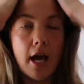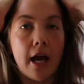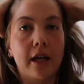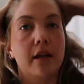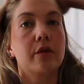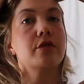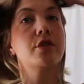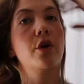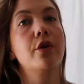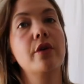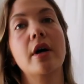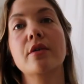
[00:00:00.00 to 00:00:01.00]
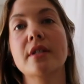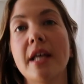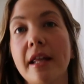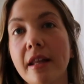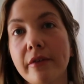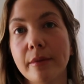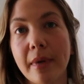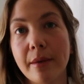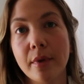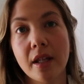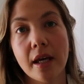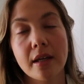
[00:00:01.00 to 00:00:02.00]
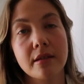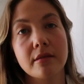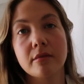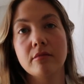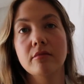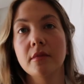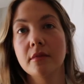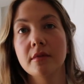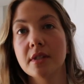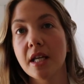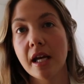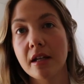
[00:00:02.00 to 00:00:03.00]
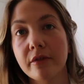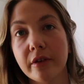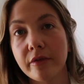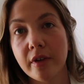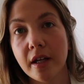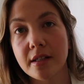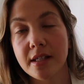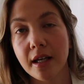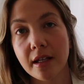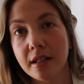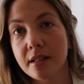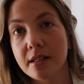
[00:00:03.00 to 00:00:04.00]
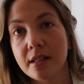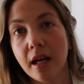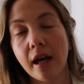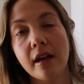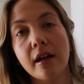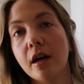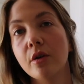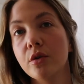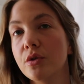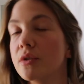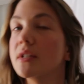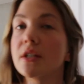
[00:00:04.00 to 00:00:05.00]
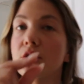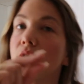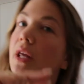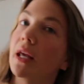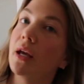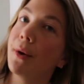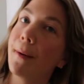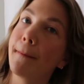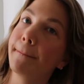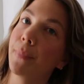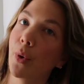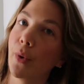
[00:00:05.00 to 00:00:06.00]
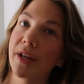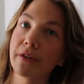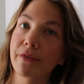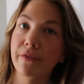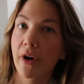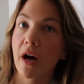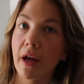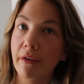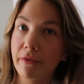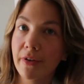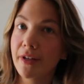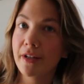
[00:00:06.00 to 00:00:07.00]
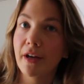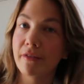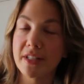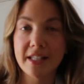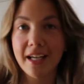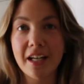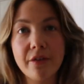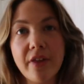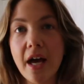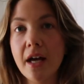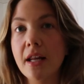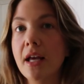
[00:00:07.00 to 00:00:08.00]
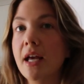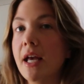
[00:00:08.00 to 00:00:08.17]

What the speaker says: And so I'll stand there for maybe like 10 to 15 seconds and I'll use literally 0.5 of a second of that.